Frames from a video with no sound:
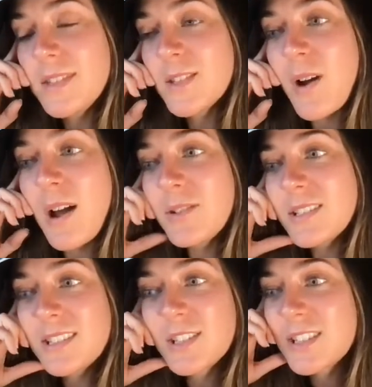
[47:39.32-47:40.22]
So I
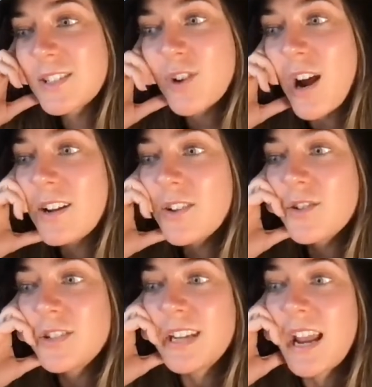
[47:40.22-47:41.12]
was just trying to
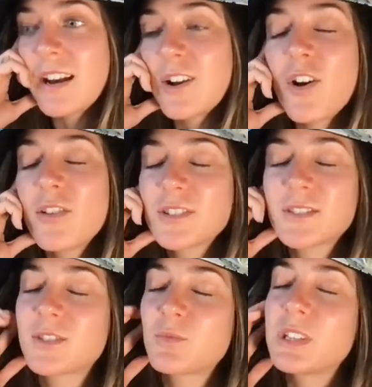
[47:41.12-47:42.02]
understand. It all
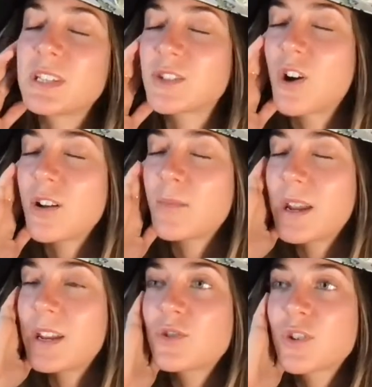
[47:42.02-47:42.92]
really started
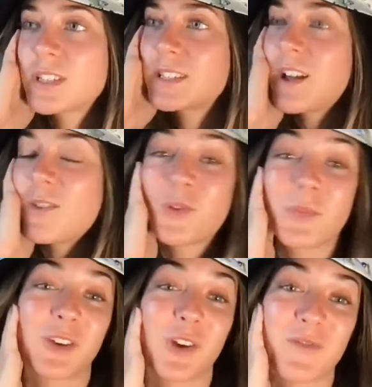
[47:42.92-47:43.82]
my interest when
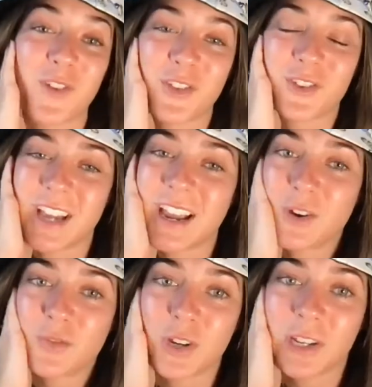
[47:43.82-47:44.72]
my grandfather died
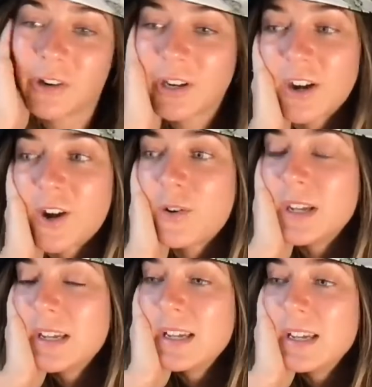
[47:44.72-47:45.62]
over a year ago.
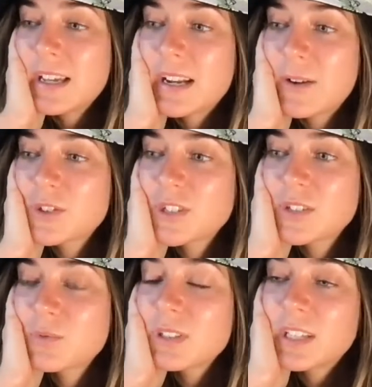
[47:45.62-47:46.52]
And I was
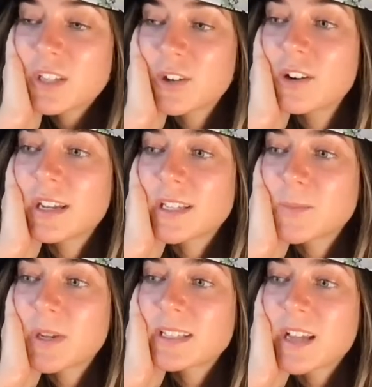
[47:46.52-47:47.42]
just really
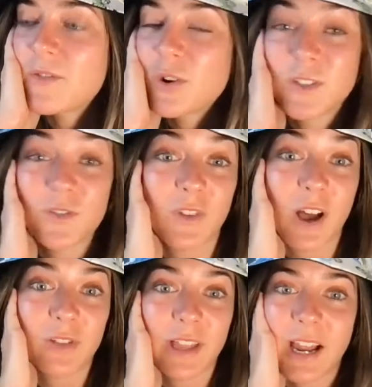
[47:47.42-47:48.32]
curious because I've always
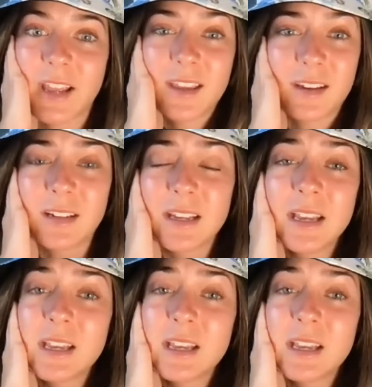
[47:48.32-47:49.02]
felt like I could